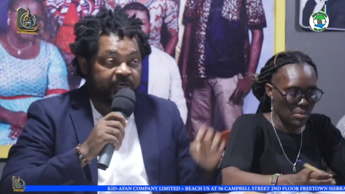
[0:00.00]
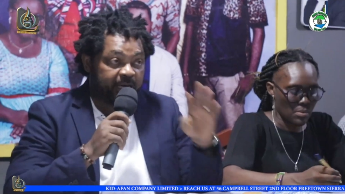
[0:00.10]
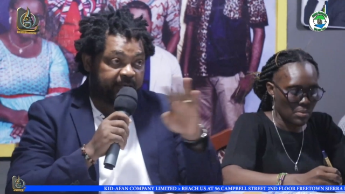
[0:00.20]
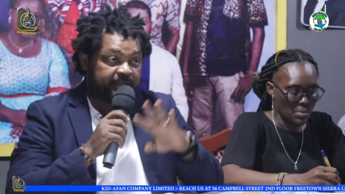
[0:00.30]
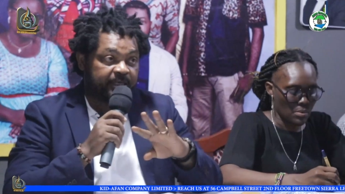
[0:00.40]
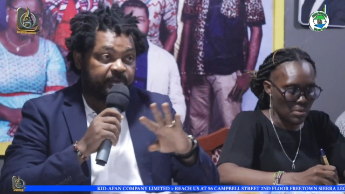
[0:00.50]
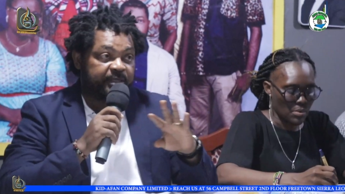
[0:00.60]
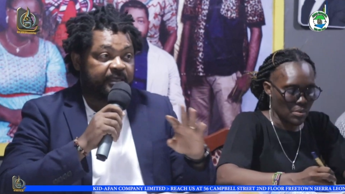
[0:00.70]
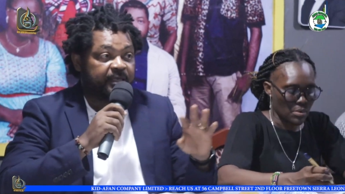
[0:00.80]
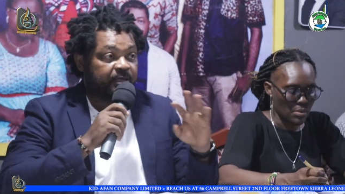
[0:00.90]
Speaker 1: already agreed at
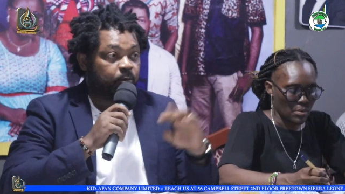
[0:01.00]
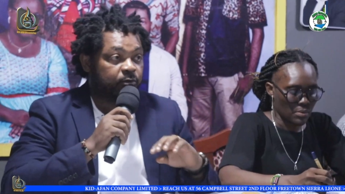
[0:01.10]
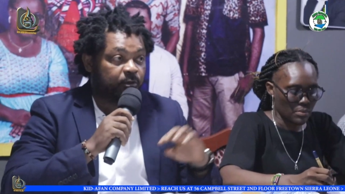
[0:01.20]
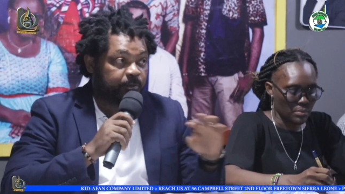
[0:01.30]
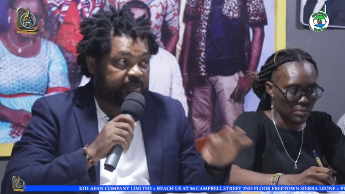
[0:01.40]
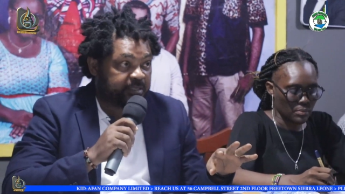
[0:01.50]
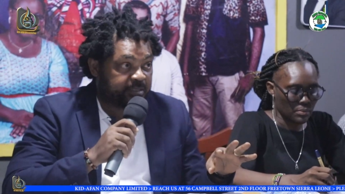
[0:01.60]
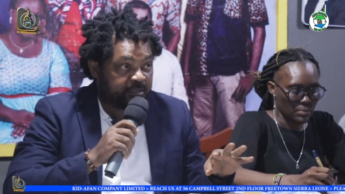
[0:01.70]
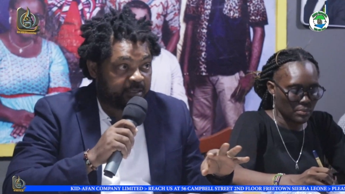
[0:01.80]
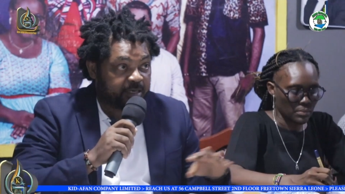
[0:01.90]
the meeting that they will
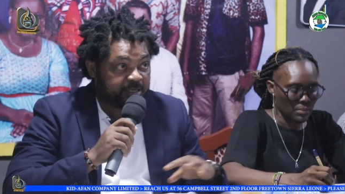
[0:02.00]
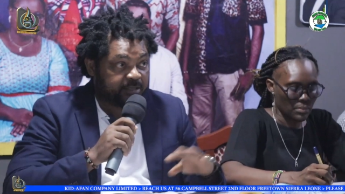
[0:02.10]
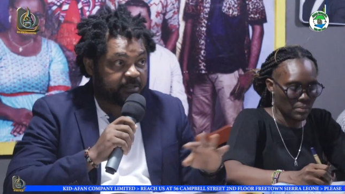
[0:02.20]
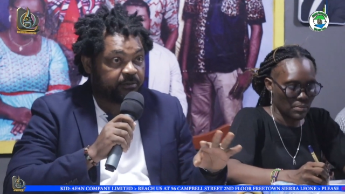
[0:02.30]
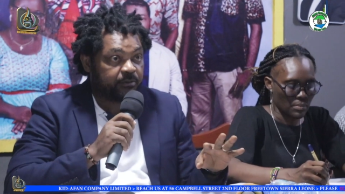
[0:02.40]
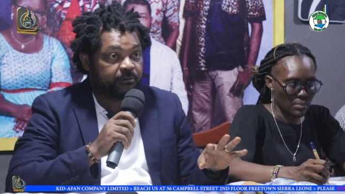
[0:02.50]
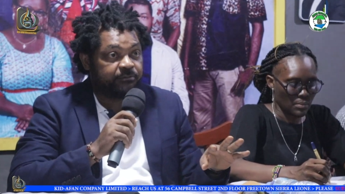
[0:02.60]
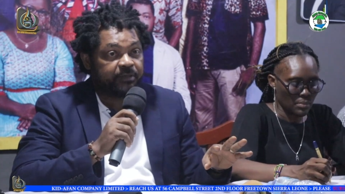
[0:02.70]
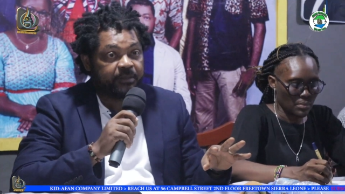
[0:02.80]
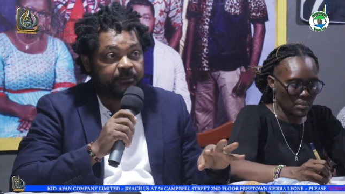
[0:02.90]
submit the list
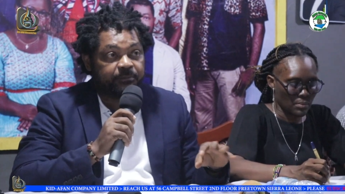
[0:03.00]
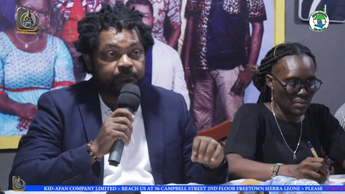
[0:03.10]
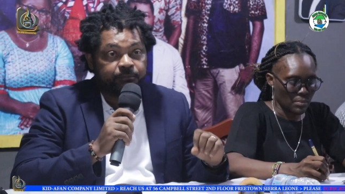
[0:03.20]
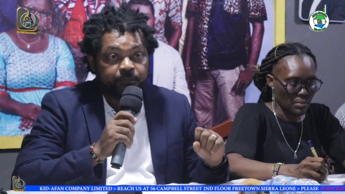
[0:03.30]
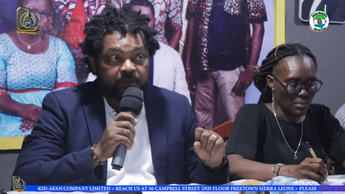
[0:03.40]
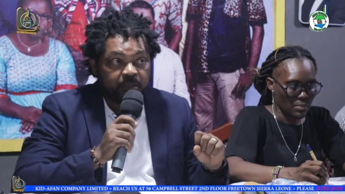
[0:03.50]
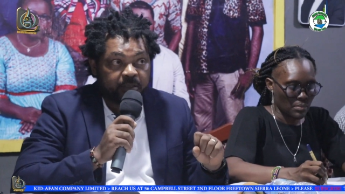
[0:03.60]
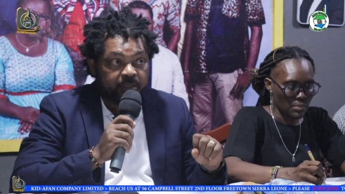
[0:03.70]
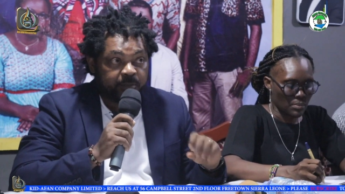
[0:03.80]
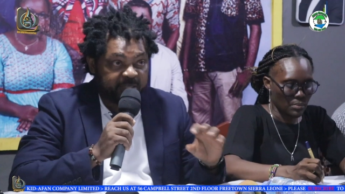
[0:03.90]
of um,
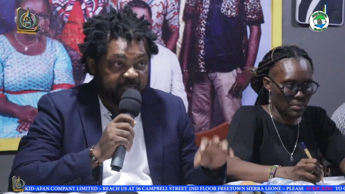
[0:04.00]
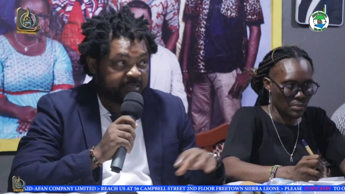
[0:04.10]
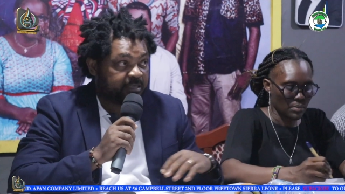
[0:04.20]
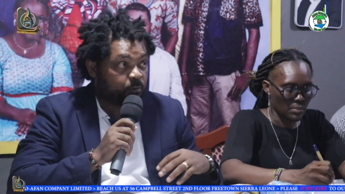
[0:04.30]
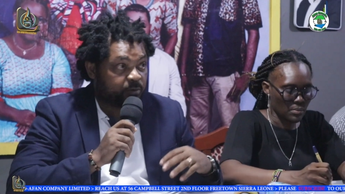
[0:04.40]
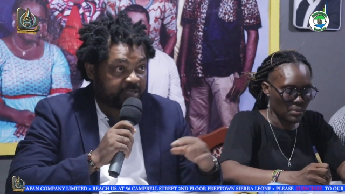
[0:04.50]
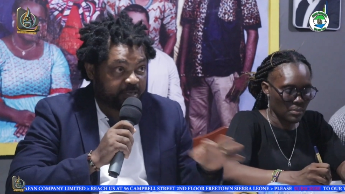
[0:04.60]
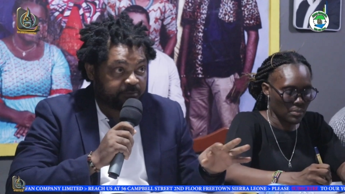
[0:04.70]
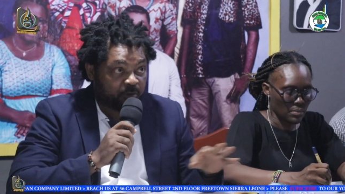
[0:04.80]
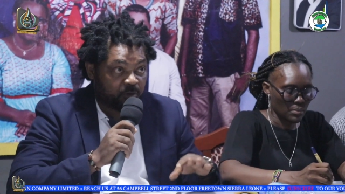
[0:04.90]
the debaters that they will
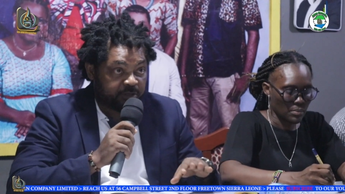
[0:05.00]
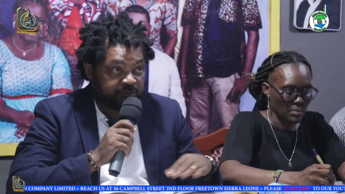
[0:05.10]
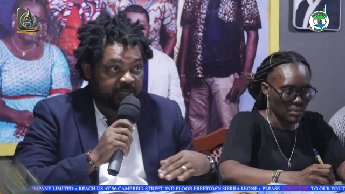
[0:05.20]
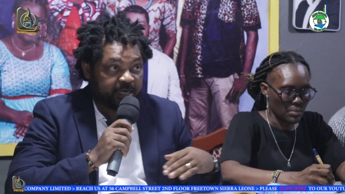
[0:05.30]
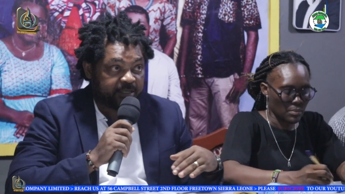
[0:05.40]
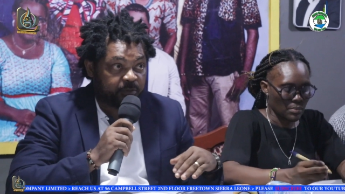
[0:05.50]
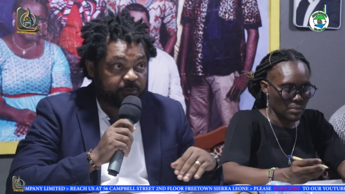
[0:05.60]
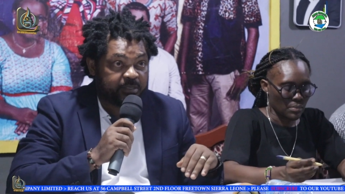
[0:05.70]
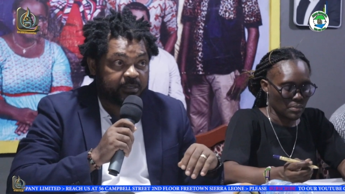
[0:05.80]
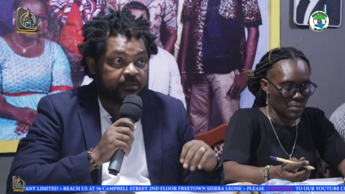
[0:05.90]
send for all these three
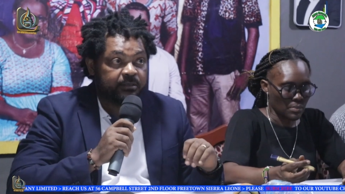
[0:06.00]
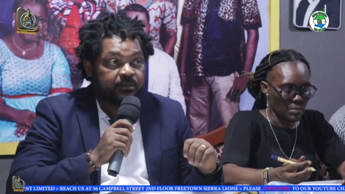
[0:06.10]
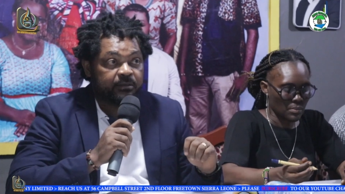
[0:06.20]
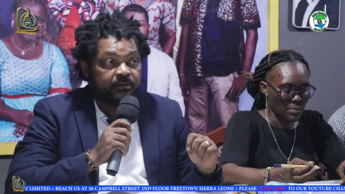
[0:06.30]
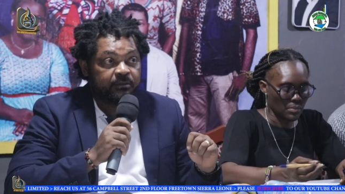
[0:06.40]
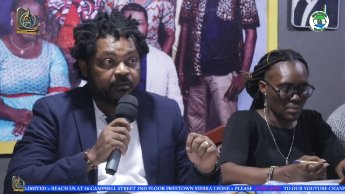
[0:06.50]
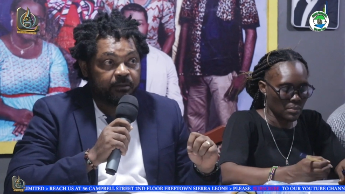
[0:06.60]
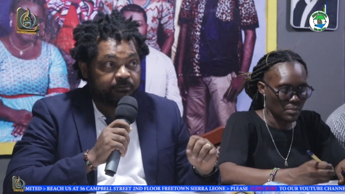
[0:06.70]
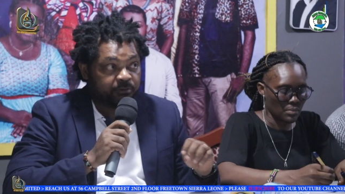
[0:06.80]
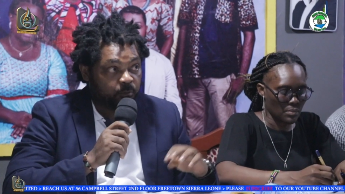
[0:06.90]
categories.
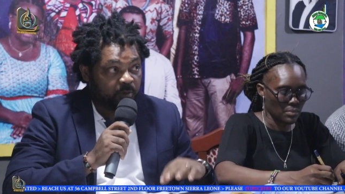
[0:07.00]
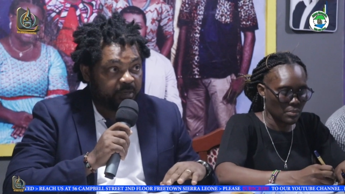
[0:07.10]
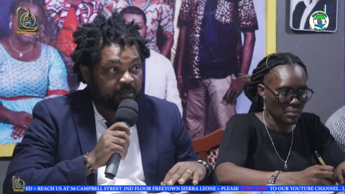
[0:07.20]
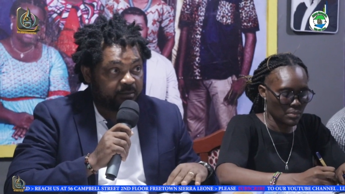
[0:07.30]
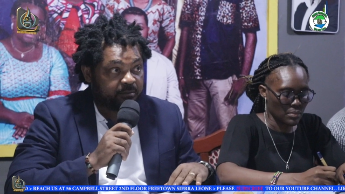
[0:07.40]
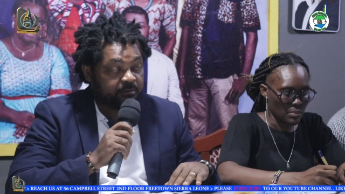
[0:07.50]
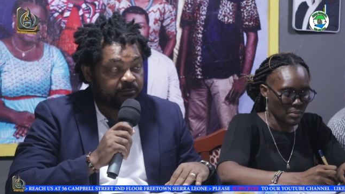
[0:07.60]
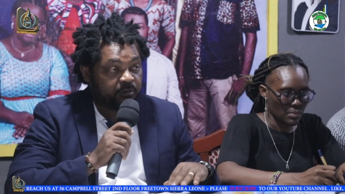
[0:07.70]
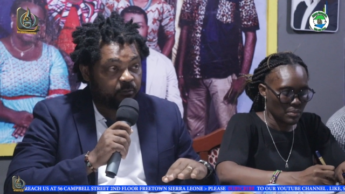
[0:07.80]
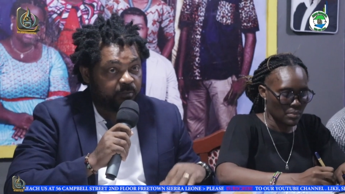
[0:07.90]
Uh, for the women,
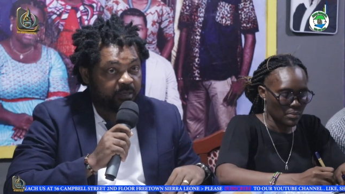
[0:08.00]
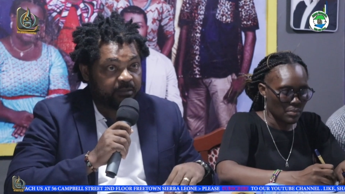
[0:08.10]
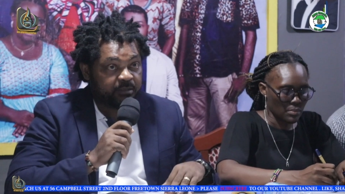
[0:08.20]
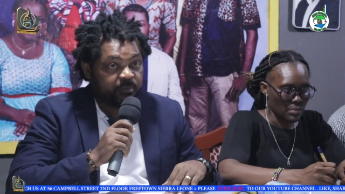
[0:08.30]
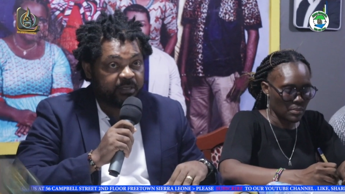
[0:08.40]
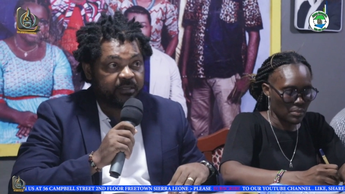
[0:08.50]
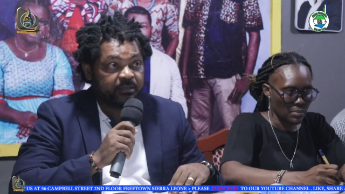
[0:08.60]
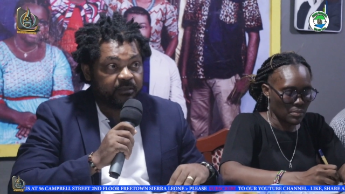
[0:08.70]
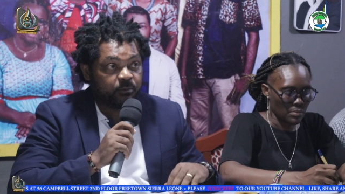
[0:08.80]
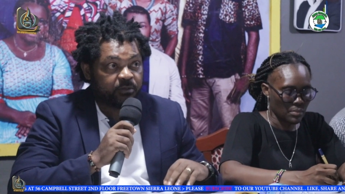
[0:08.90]
for the women
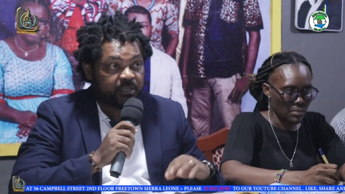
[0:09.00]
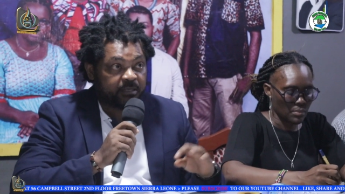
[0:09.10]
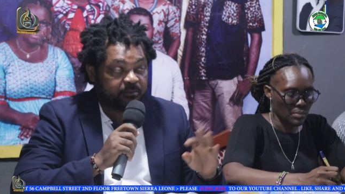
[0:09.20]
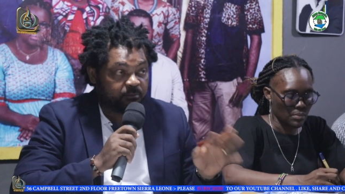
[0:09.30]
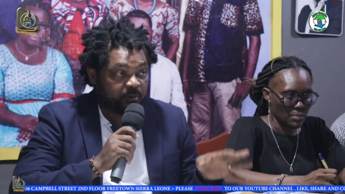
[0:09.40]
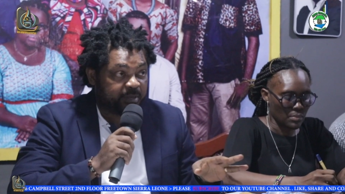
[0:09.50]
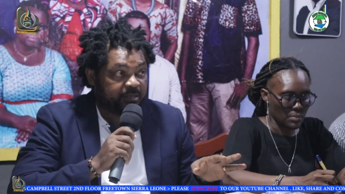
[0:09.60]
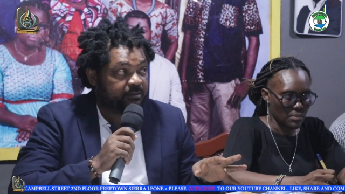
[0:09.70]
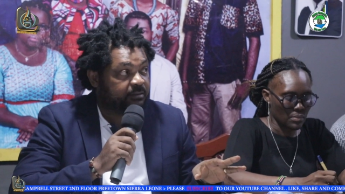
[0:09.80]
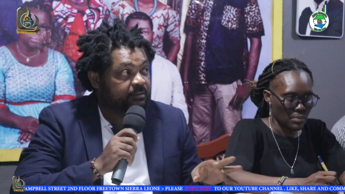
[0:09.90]
debates, they will send
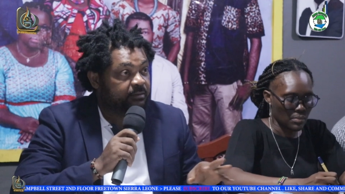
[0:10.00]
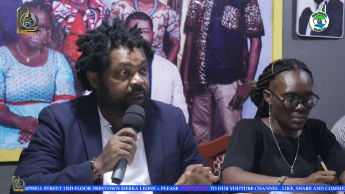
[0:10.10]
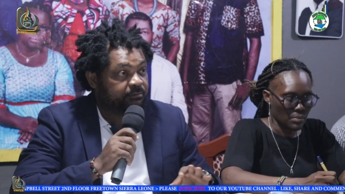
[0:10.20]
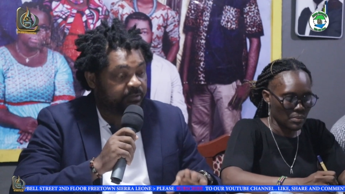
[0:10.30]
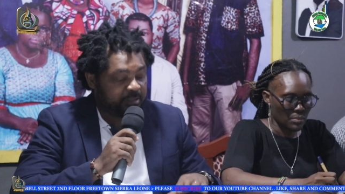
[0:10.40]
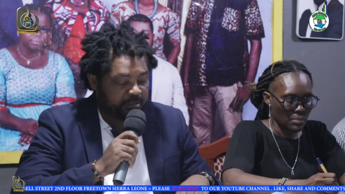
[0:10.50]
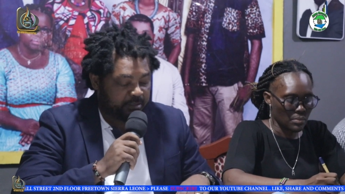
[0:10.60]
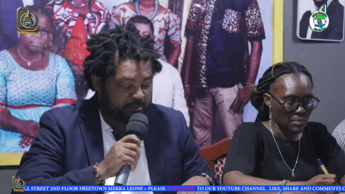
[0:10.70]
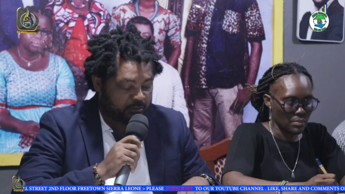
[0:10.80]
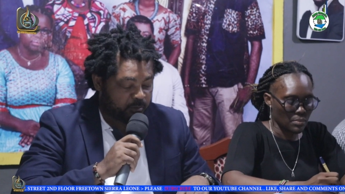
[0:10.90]
women. For the
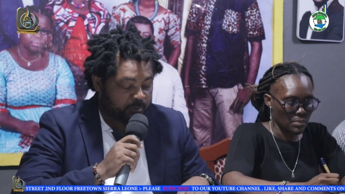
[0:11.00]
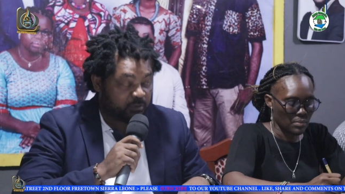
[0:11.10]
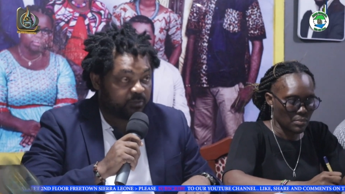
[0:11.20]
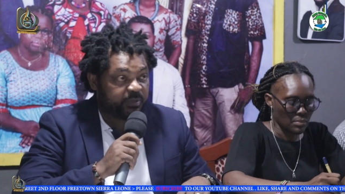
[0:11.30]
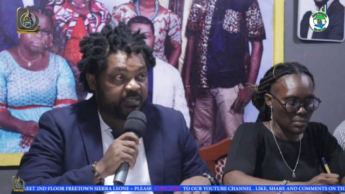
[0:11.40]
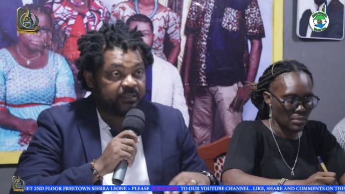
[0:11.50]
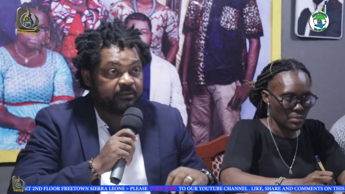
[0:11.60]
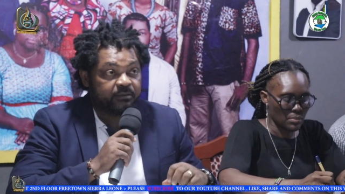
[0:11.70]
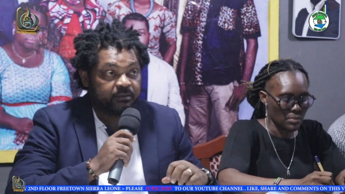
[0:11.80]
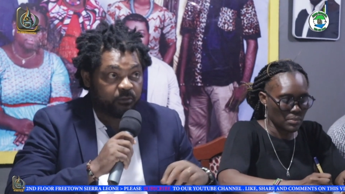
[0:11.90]
young people
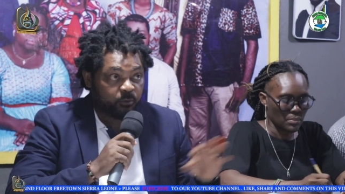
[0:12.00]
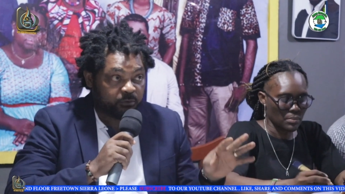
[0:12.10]
debate, it's